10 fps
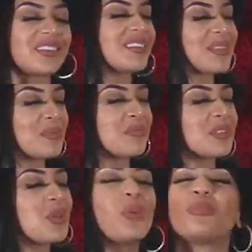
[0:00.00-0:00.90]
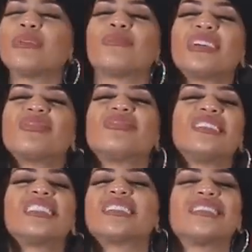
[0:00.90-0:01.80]
Some Kobe Michael
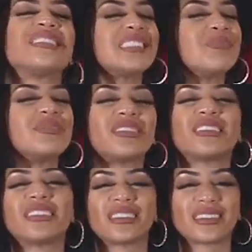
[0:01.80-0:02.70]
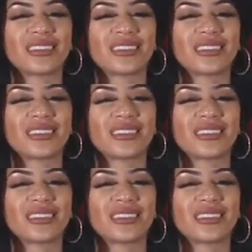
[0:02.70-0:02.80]
Jackson type of shit.